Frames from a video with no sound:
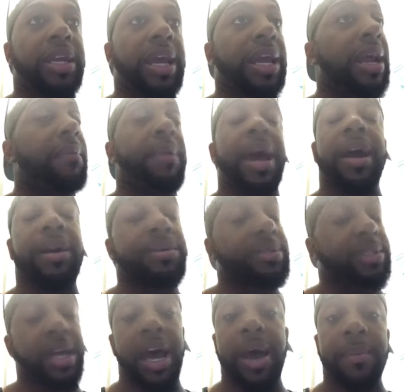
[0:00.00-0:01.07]
and I'm not going to
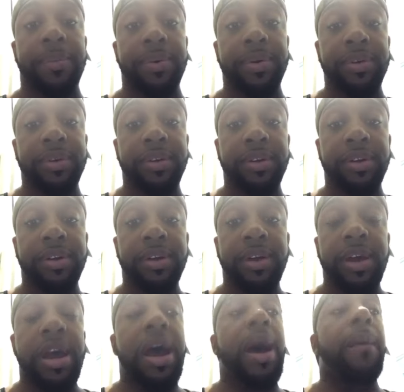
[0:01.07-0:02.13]
stop.
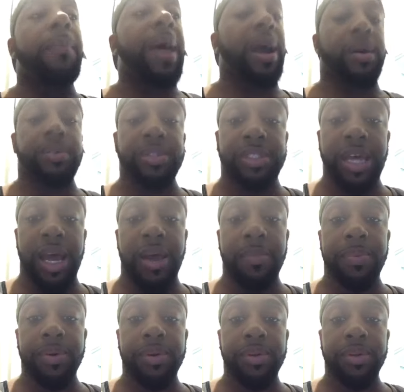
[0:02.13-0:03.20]
I'm not going to stop.
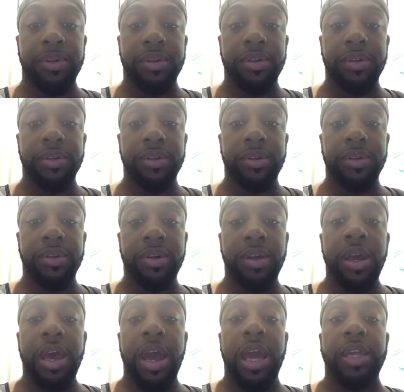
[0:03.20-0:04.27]

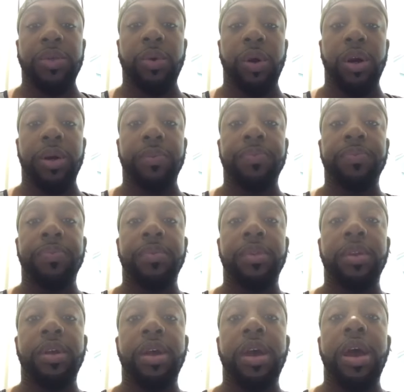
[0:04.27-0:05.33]
Hey Twan,
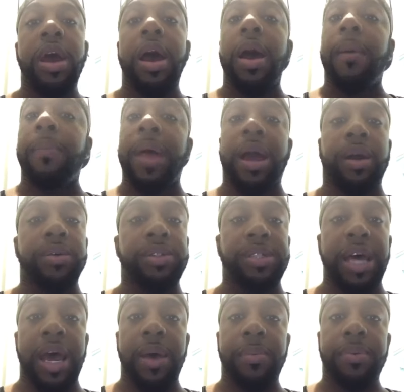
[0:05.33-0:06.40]
I'm not going to
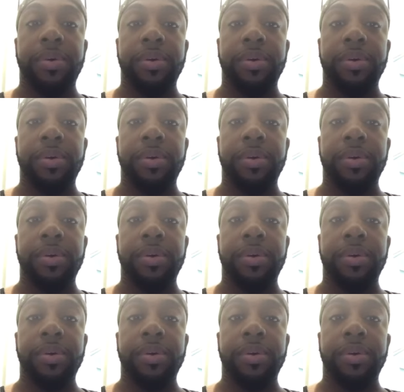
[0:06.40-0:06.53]
stop.